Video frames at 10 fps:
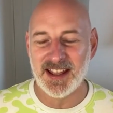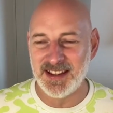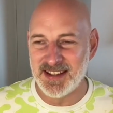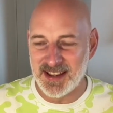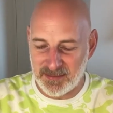
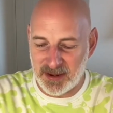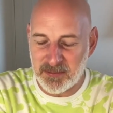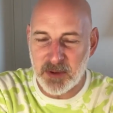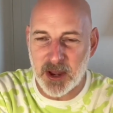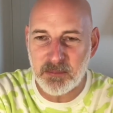And
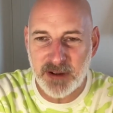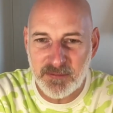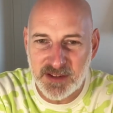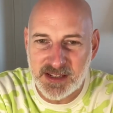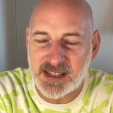I'll
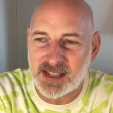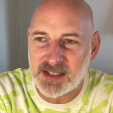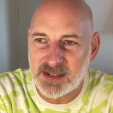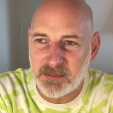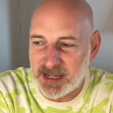preface
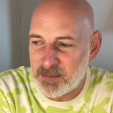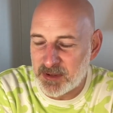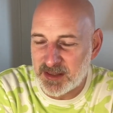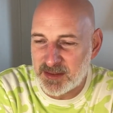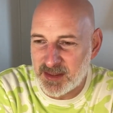this to
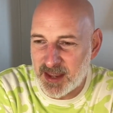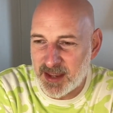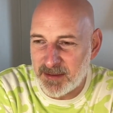begin with,